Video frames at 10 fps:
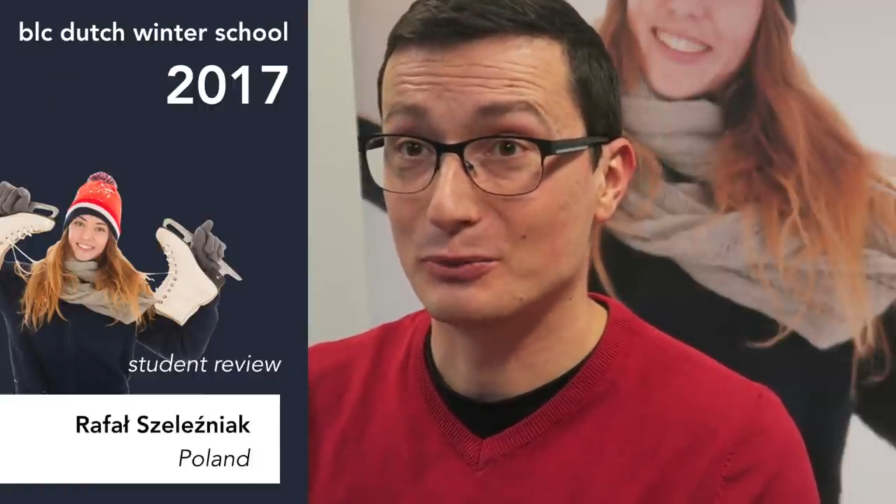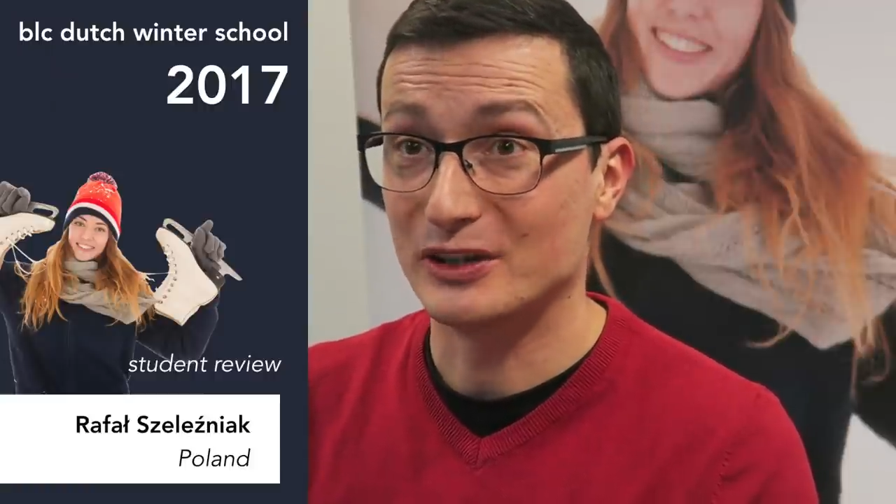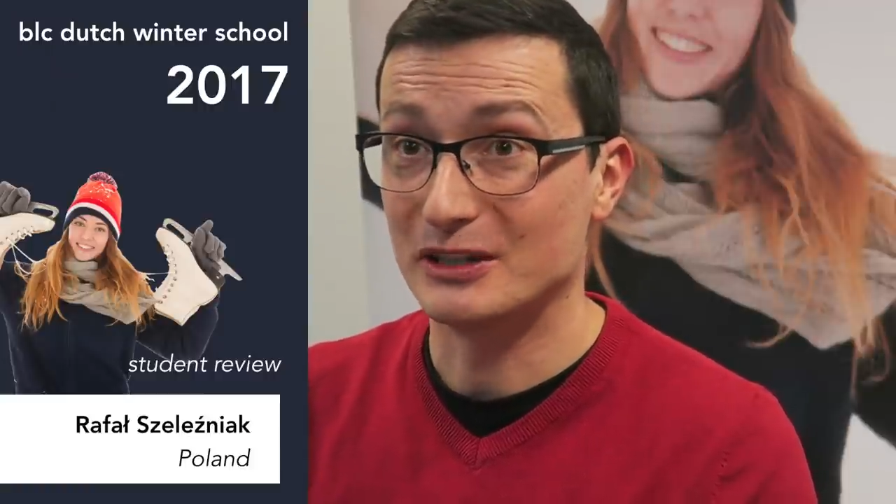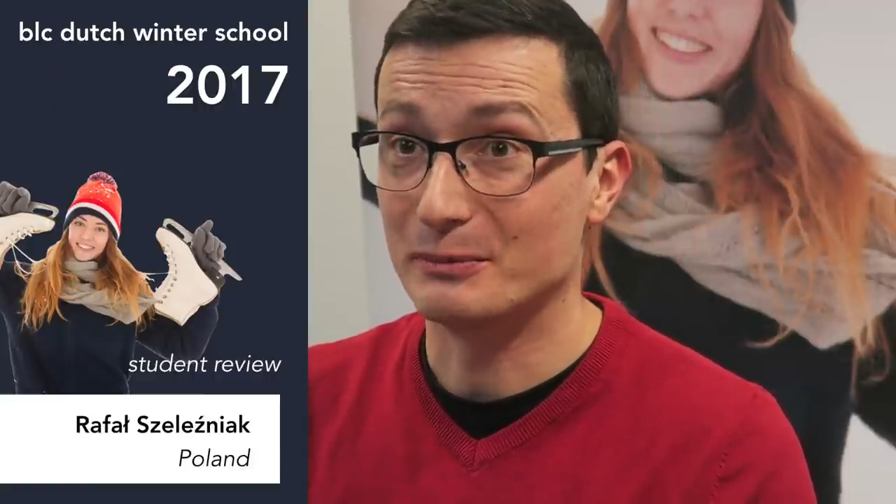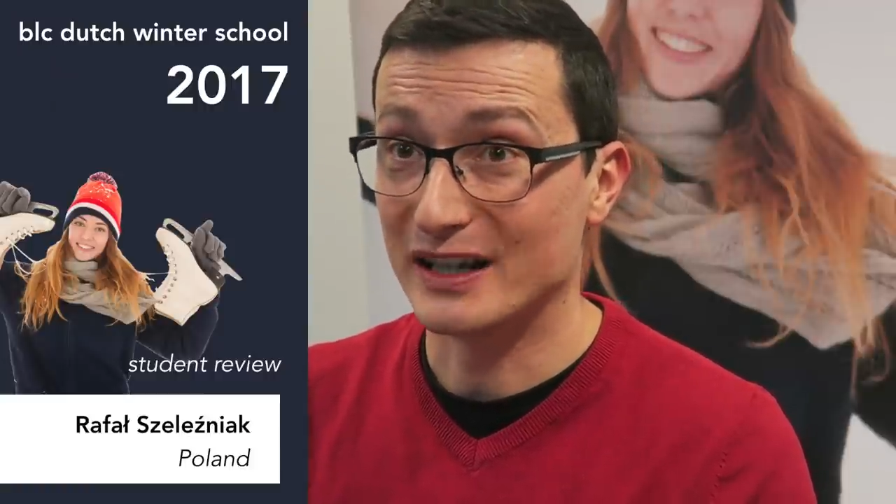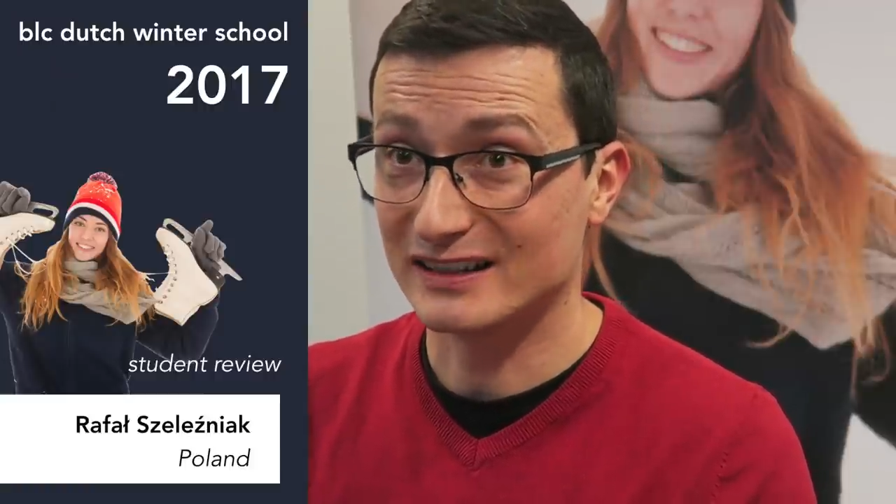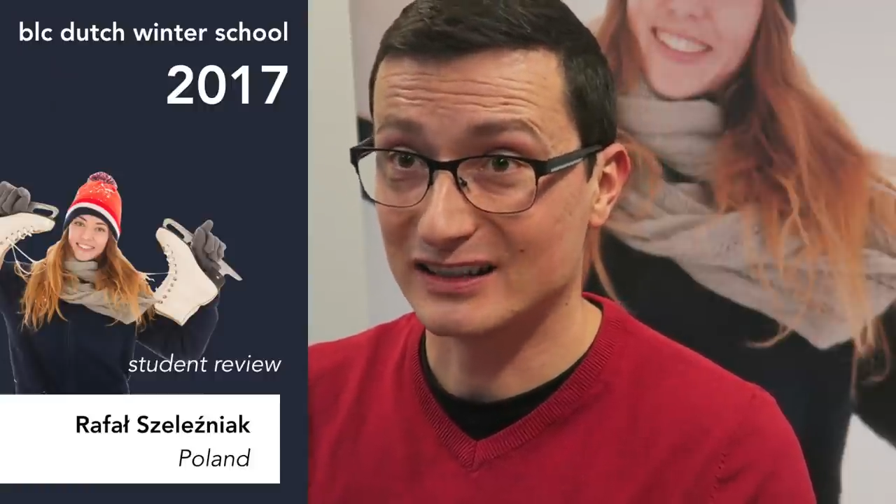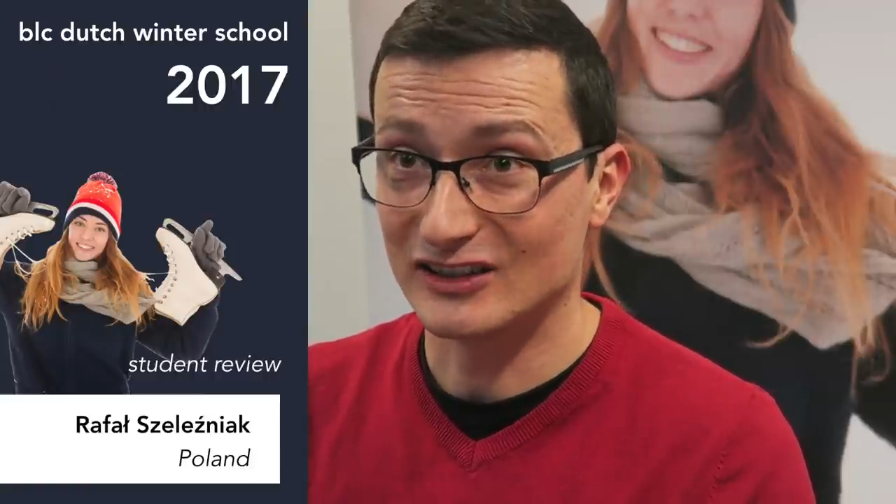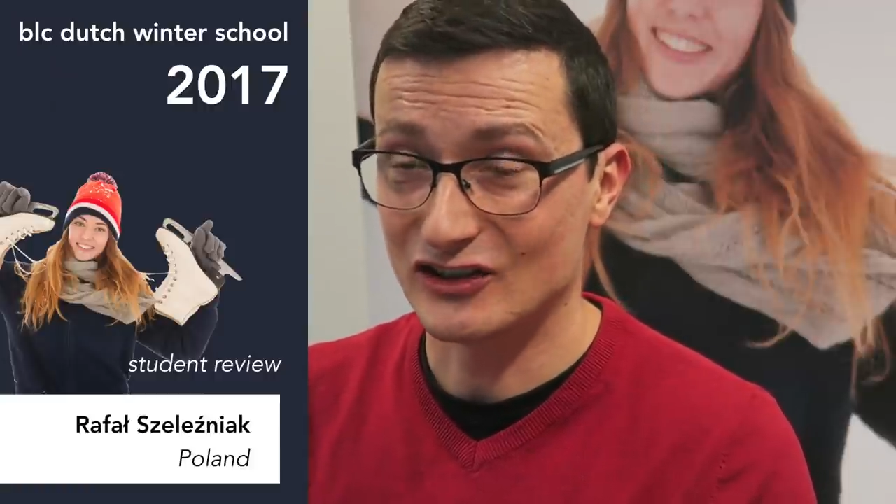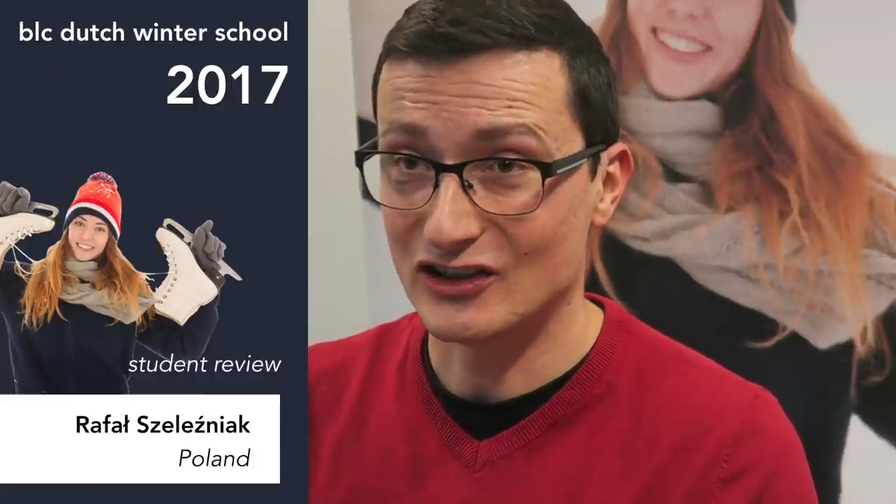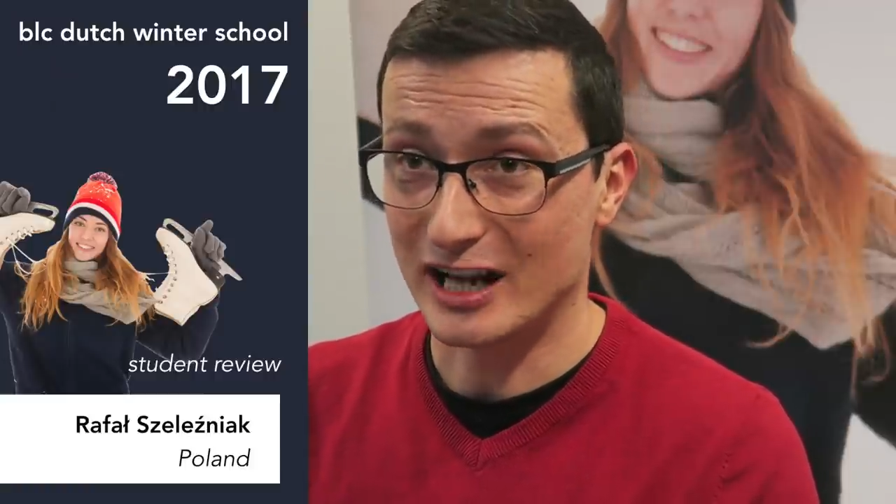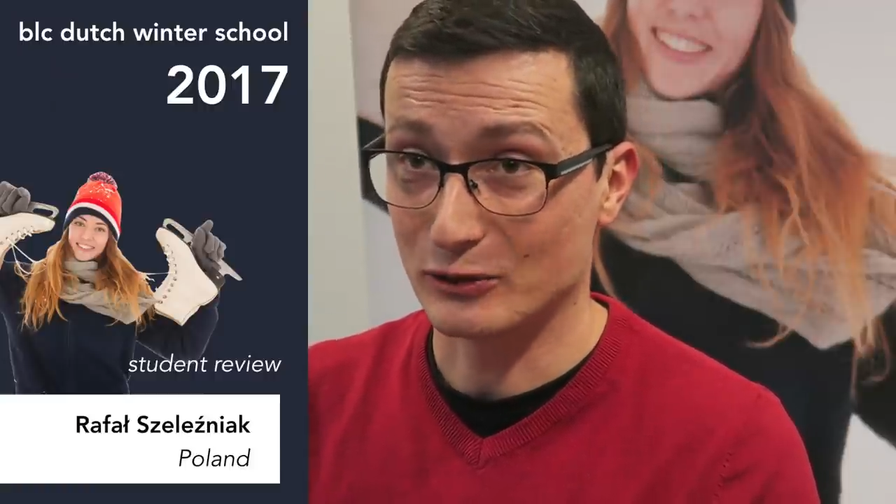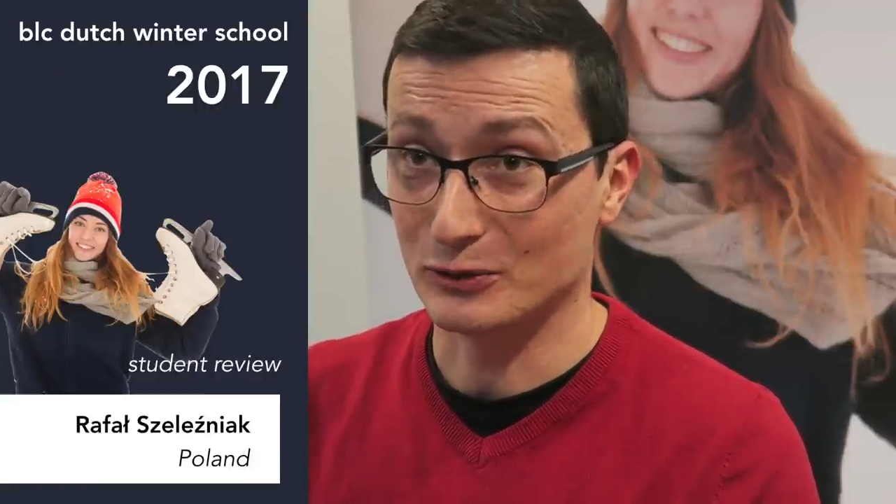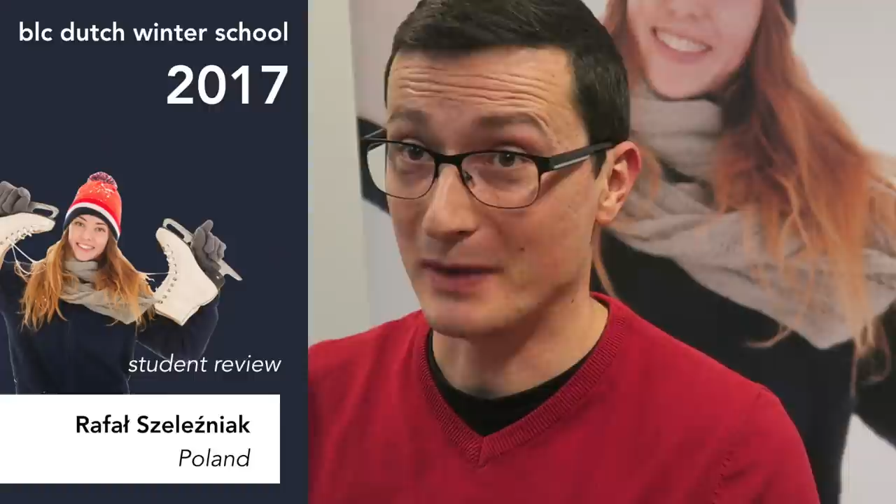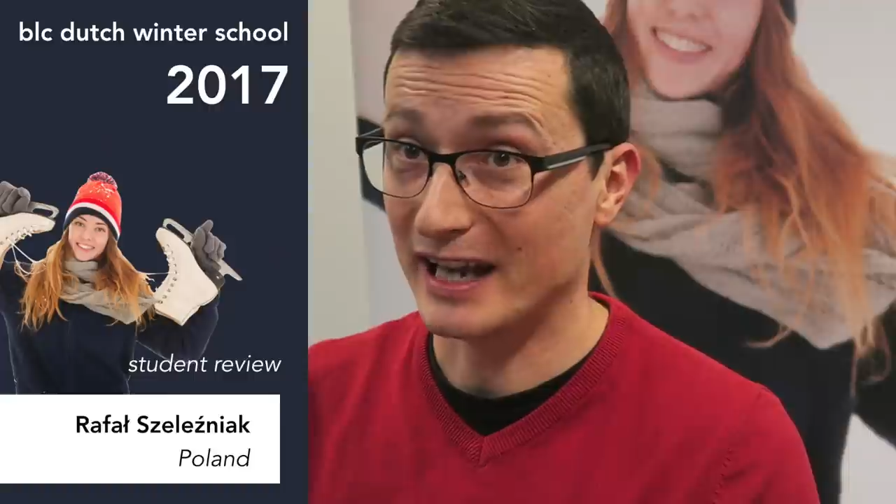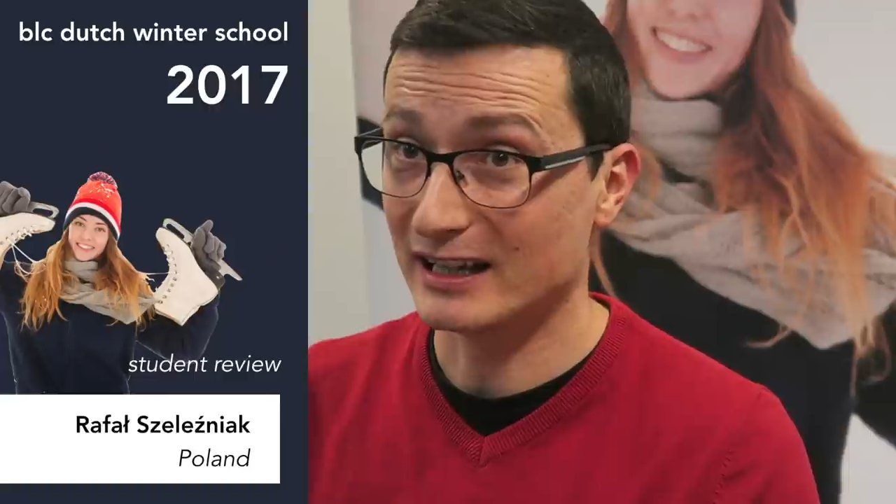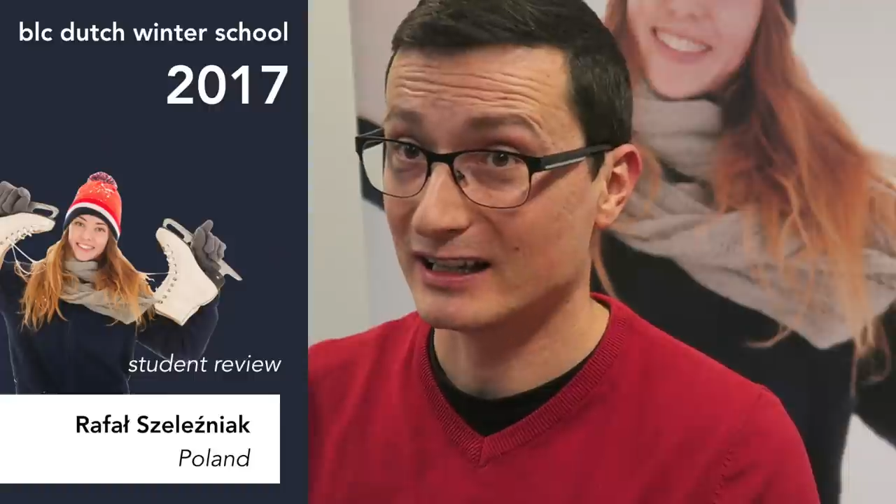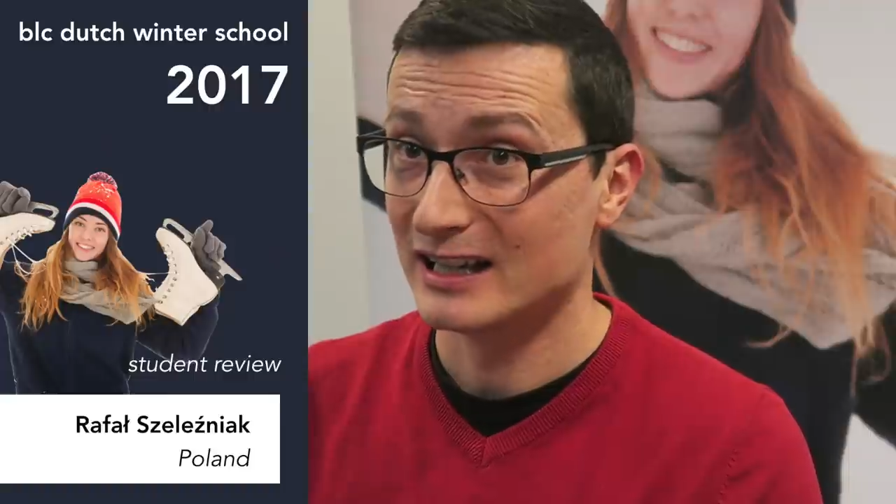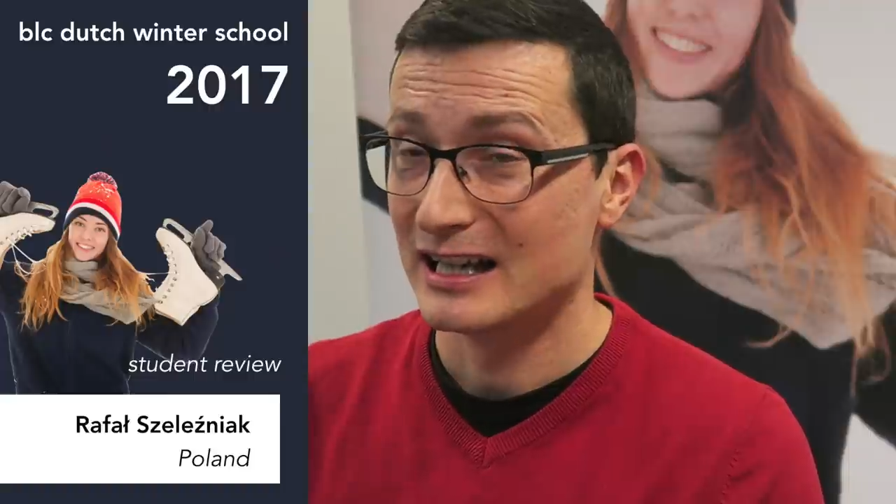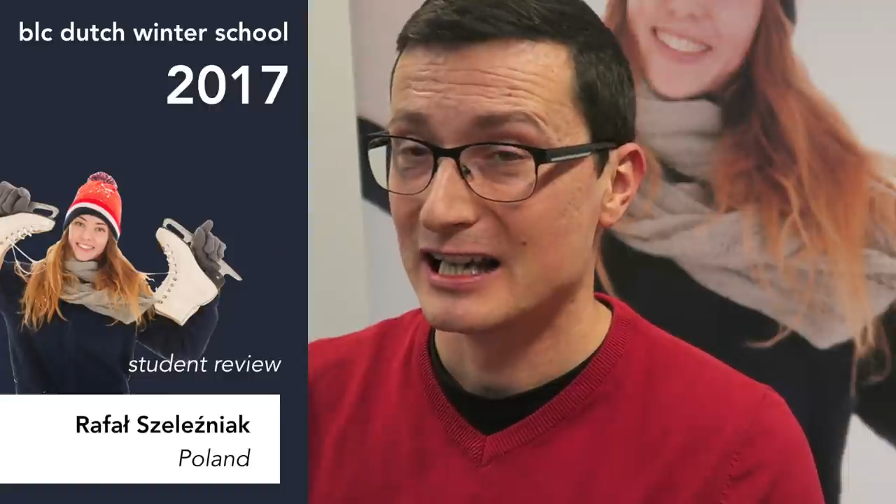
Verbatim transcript: to be the best decision I could make,